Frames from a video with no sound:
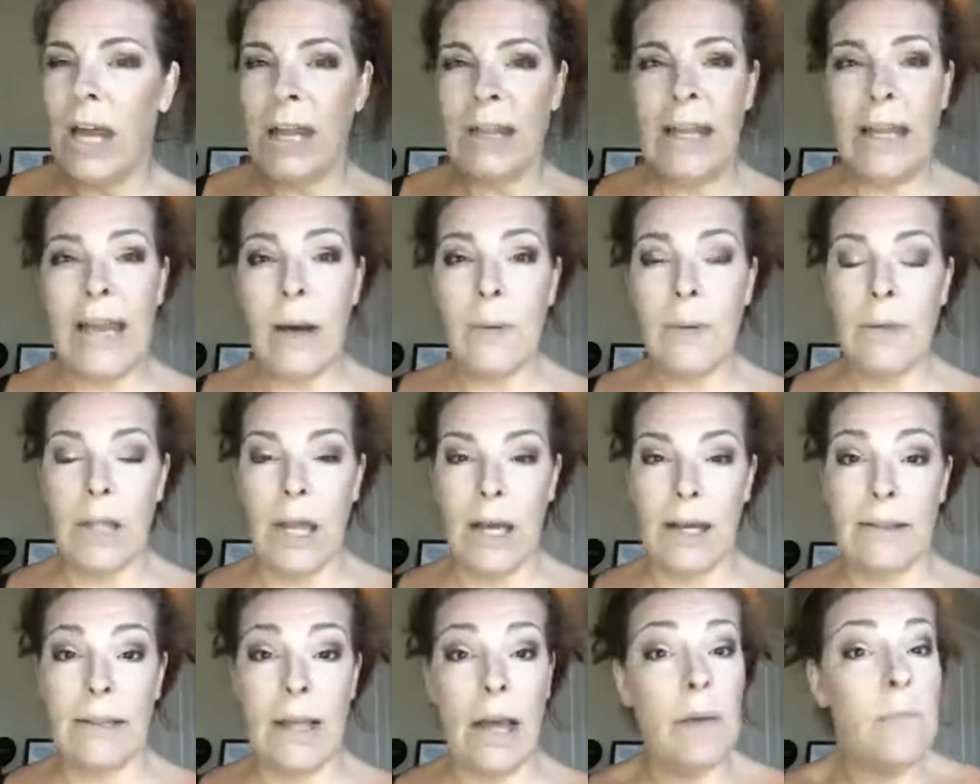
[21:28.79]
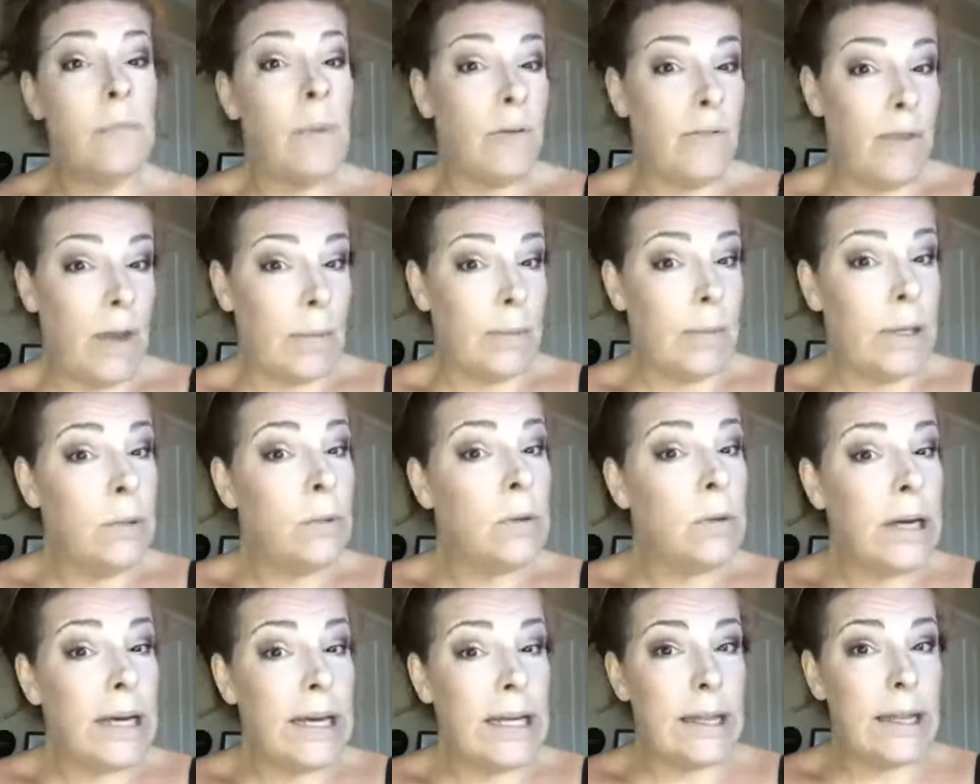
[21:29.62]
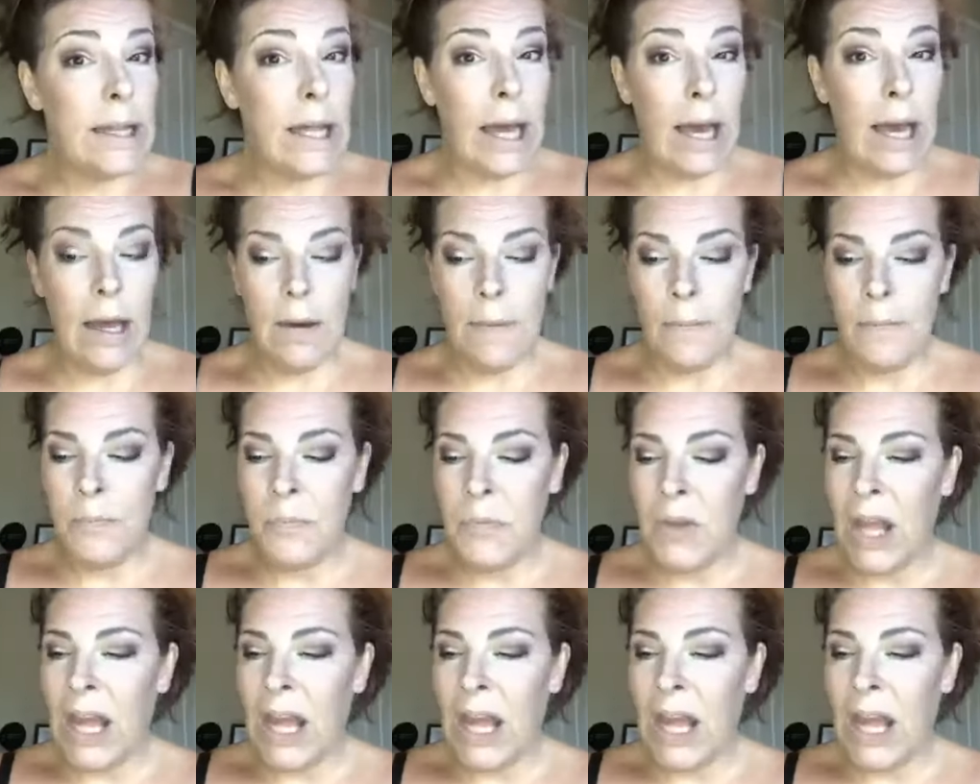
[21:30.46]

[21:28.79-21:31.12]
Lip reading: I think I would like that. My family will eat that.